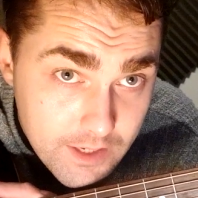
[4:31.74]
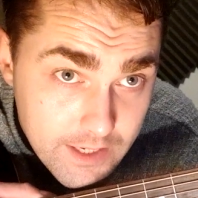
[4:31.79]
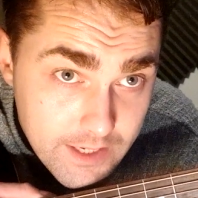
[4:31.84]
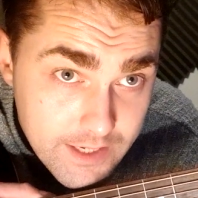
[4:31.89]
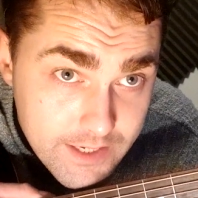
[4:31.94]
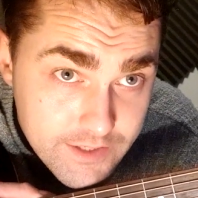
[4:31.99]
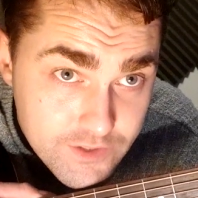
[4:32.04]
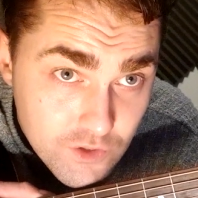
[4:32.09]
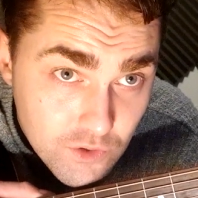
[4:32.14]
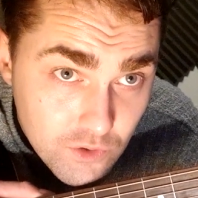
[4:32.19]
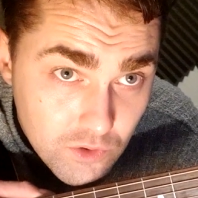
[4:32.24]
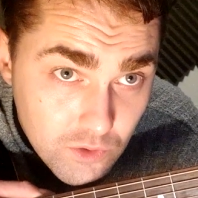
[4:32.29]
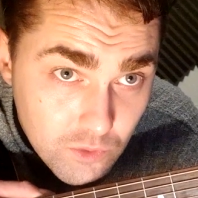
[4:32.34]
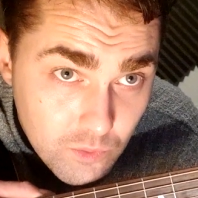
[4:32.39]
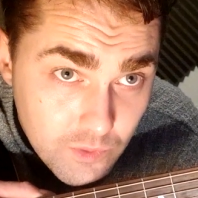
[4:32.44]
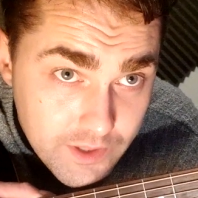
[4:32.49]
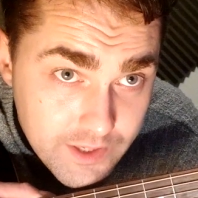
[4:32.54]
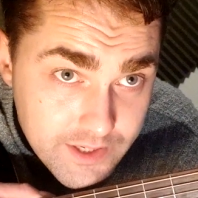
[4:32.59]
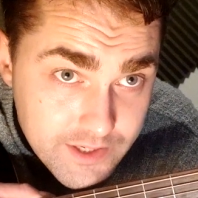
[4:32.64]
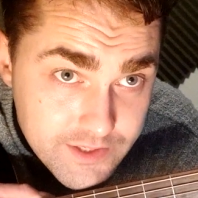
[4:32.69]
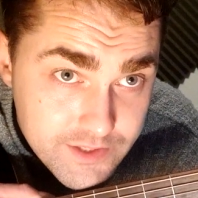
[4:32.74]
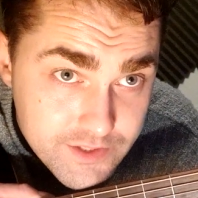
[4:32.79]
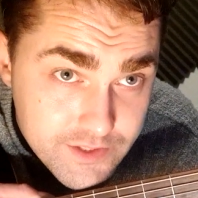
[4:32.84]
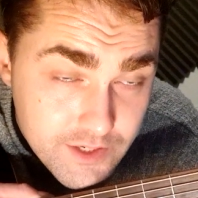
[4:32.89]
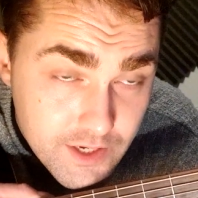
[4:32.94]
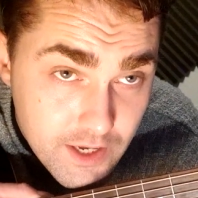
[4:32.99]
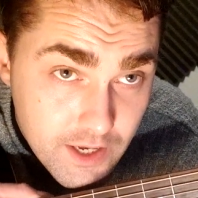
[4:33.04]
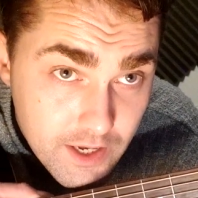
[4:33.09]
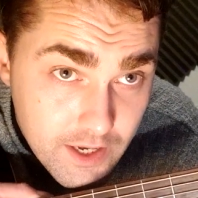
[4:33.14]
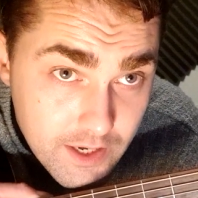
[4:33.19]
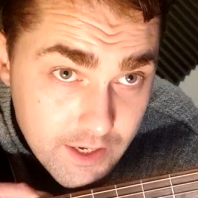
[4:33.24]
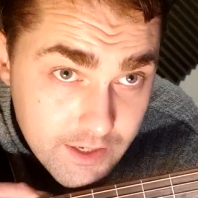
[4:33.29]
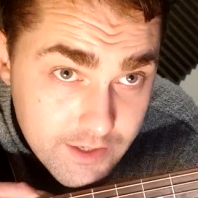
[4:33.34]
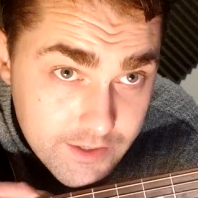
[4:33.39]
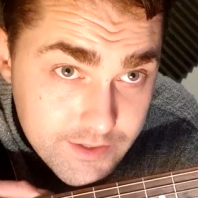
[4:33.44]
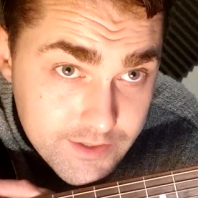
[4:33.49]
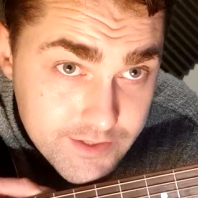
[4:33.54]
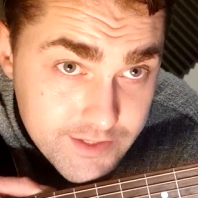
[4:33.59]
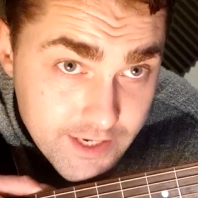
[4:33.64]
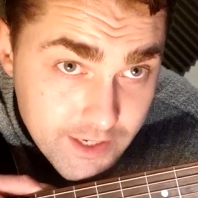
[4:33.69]
is always
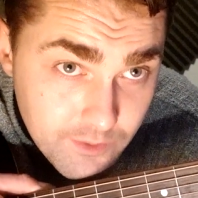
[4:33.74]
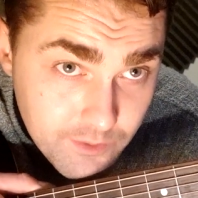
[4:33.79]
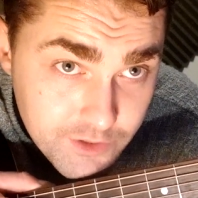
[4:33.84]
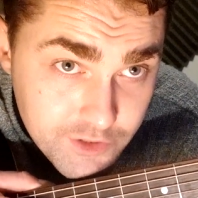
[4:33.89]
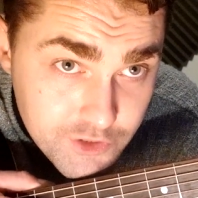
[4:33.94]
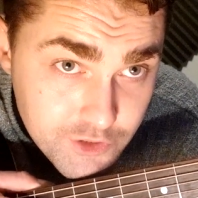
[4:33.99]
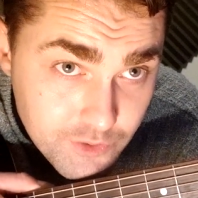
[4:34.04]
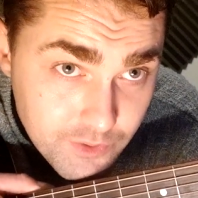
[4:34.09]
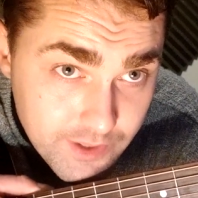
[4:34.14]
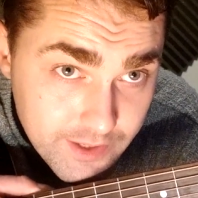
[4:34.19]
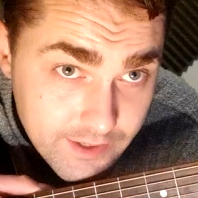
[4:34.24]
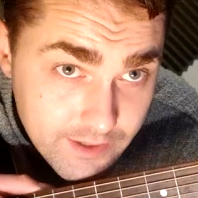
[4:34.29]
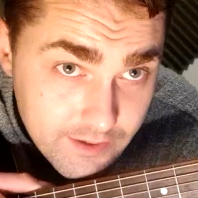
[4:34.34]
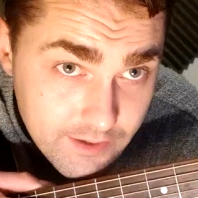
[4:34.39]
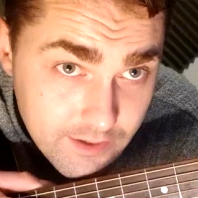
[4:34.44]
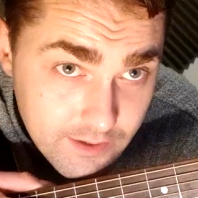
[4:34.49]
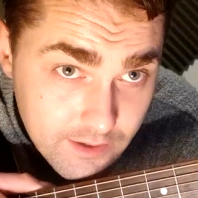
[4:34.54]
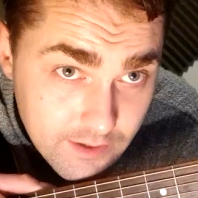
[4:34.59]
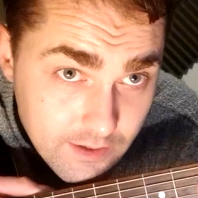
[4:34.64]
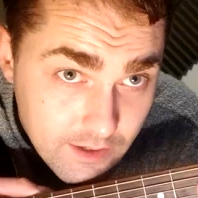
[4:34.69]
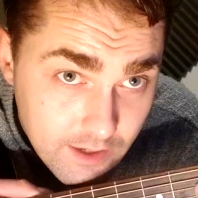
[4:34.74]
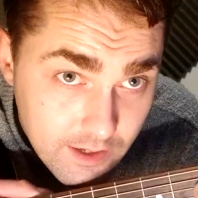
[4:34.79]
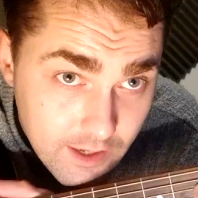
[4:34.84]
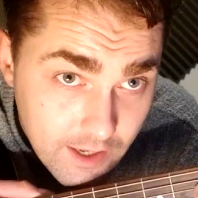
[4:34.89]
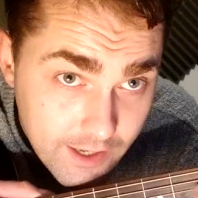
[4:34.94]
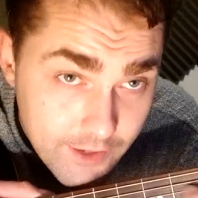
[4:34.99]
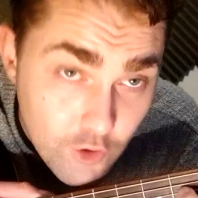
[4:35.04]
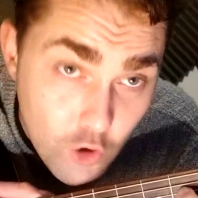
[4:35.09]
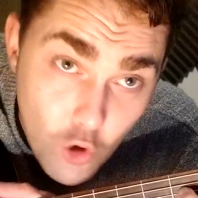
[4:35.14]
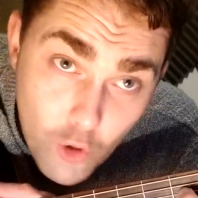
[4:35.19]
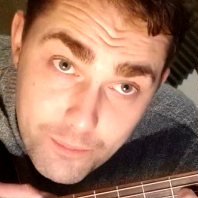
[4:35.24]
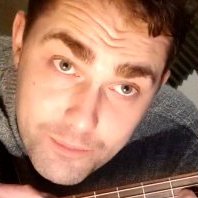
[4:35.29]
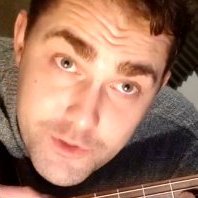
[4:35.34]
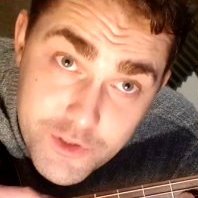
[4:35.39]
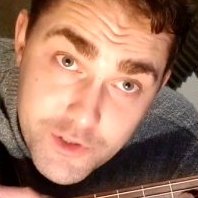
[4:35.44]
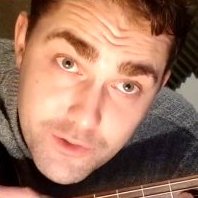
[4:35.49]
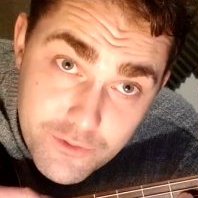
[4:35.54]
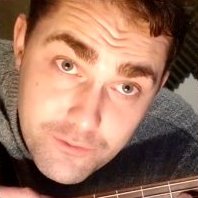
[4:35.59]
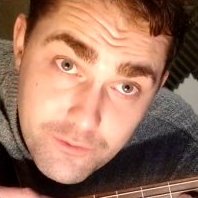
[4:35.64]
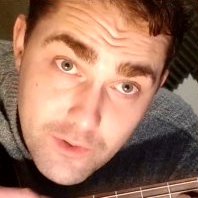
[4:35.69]
down a string and up
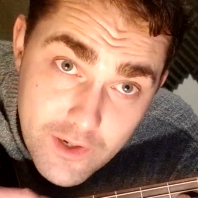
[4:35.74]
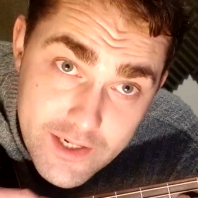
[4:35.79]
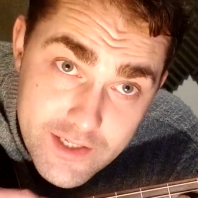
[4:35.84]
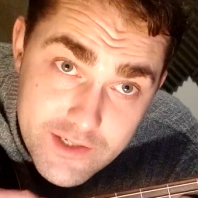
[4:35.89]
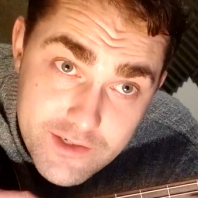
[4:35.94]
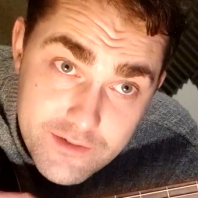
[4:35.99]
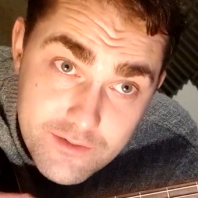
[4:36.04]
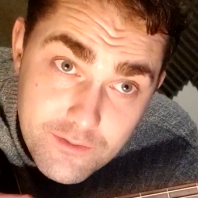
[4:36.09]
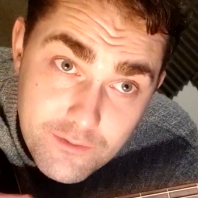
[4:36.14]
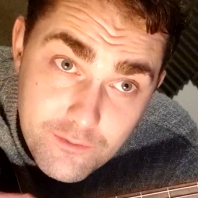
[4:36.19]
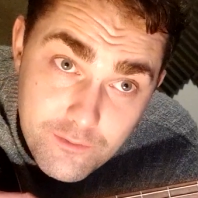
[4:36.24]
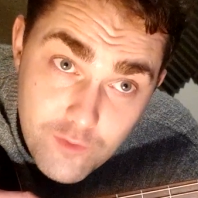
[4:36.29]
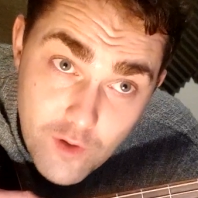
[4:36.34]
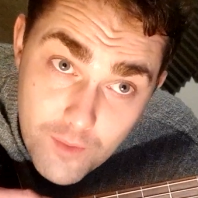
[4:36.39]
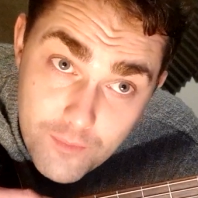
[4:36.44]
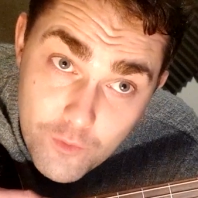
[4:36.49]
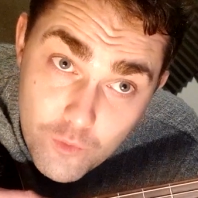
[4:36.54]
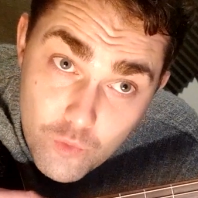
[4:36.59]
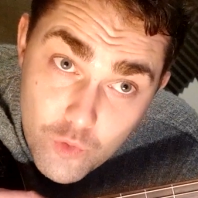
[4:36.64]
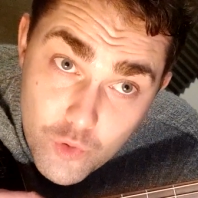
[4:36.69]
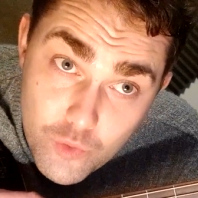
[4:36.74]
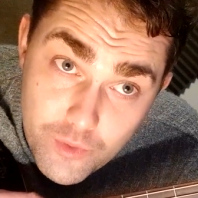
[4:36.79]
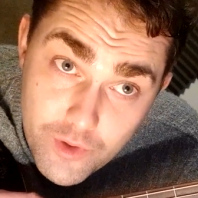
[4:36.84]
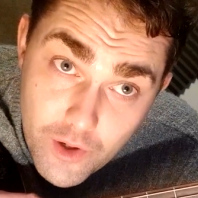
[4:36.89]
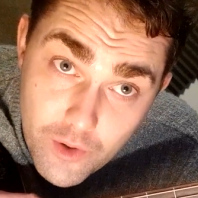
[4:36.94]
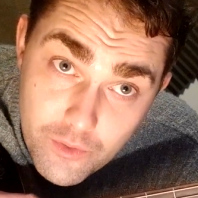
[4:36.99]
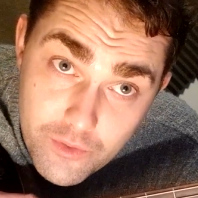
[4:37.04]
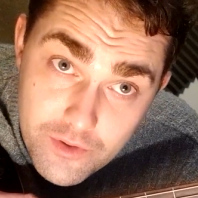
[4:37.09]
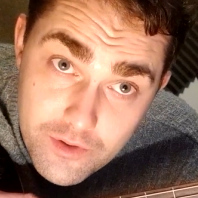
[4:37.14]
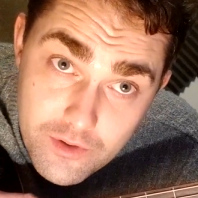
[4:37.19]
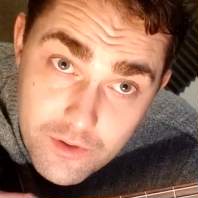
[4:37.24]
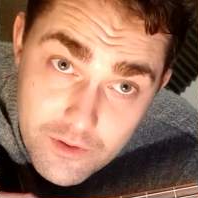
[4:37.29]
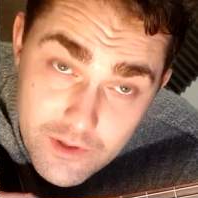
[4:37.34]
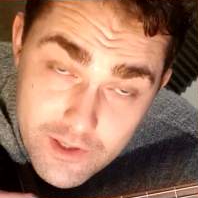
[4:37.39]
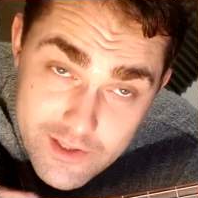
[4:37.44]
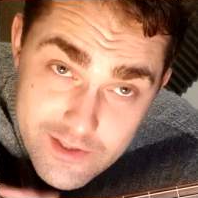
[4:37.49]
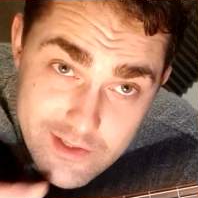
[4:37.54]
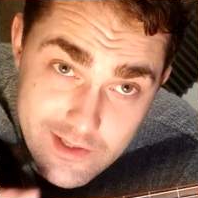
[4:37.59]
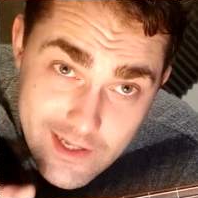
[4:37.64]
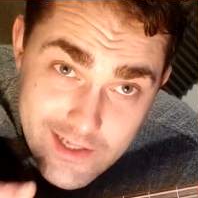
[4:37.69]
2 frets from the root note.
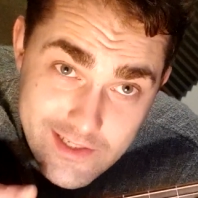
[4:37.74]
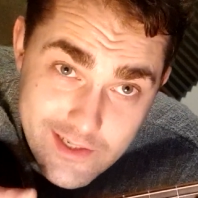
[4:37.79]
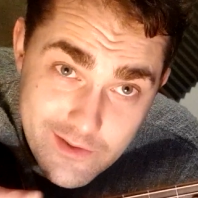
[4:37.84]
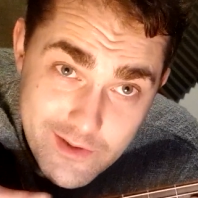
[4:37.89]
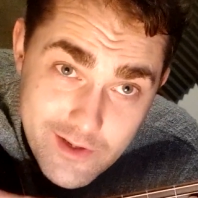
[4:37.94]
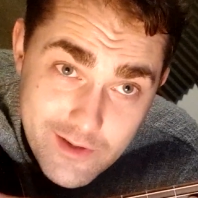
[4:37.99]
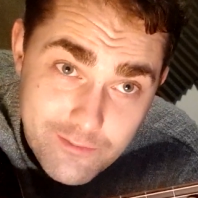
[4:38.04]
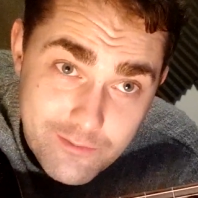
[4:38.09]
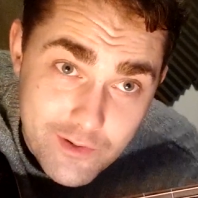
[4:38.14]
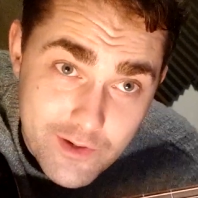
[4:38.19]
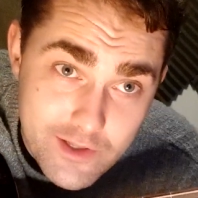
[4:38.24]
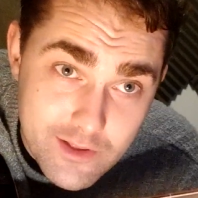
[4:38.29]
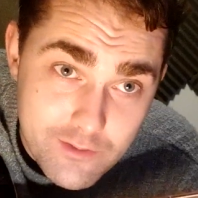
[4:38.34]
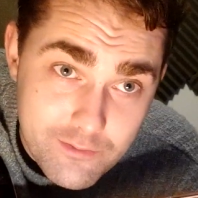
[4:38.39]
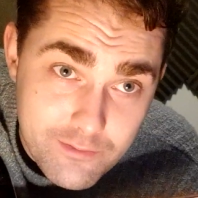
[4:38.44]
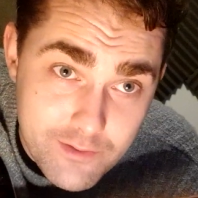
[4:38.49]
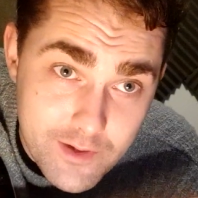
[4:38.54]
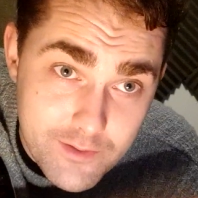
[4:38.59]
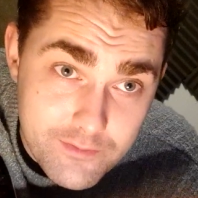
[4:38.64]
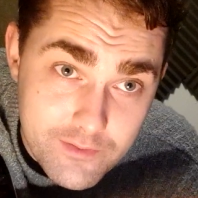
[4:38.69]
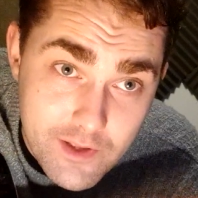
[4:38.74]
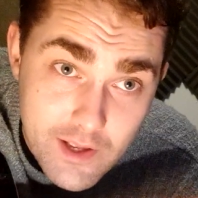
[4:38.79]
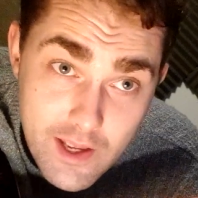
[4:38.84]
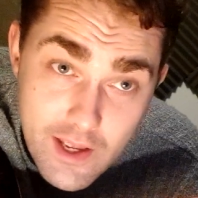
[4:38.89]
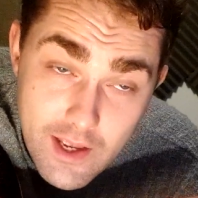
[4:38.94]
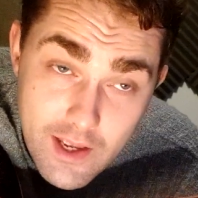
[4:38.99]
Okay, so that's how you can find the fifth.